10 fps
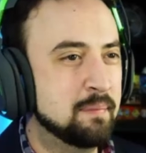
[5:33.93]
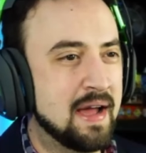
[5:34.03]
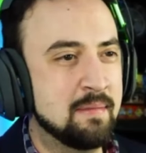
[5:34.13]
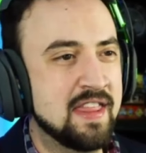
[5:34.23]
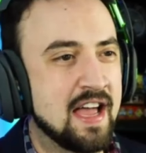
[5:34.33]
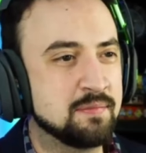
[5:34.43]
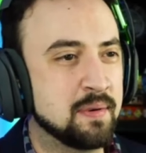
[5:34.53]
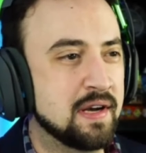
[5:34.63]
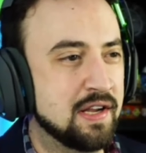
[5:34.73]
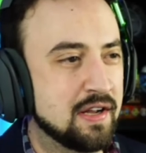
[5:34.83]
But, I mean, that was
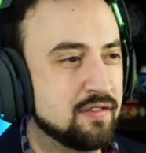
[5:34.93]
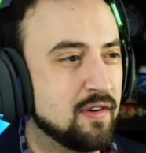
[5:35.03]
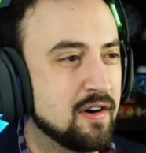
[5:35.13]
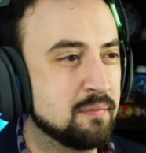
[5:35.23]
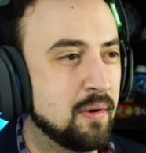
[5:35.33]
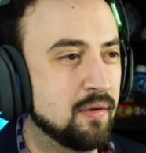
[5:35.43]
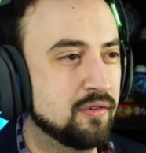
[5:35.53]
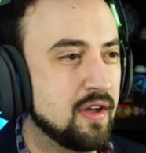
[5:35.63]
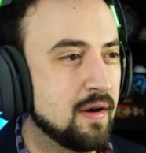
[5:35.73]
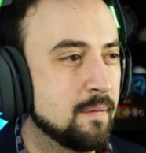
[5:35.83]
pretty good as far as
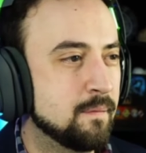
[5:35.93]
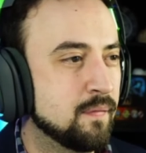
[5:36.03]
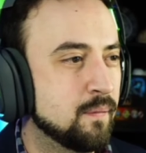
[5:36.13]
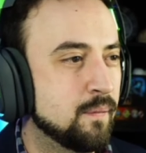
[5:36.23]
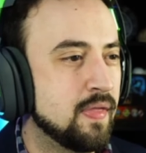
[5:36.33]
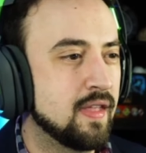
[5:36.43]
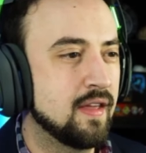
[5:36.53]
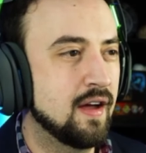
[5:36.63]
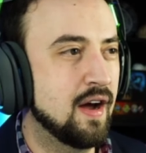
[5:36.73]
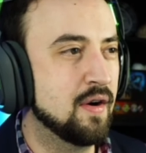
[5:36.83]
polls go.
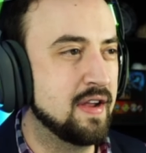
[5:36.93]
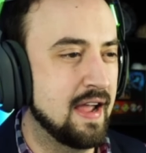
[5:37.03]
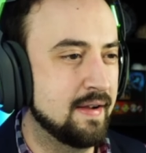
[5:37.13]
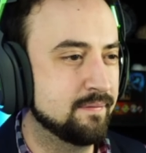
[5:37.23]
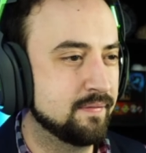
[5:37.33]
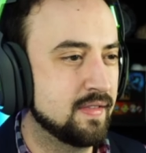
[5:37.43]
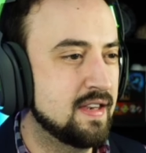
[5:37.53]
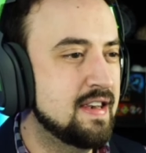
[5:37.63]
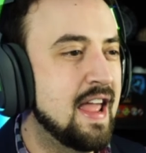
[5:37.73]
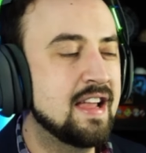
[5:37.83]
Okay,
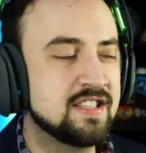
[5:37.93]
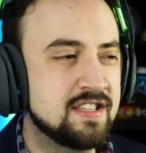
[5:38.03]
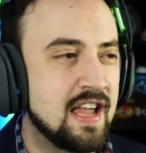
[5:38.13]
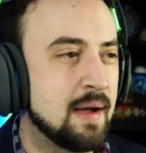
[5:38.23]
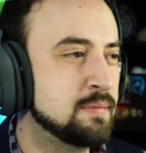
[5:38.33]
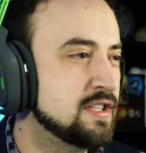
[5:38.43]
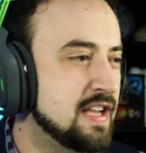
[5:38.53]
next step.